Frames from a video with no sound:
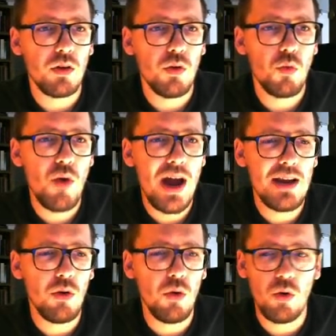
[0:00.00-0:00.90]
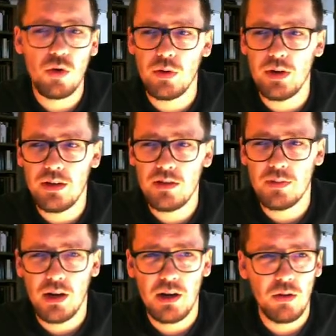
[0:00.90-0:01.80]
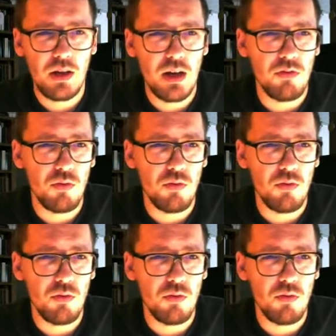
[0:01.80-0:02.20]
Red or greens, but I only have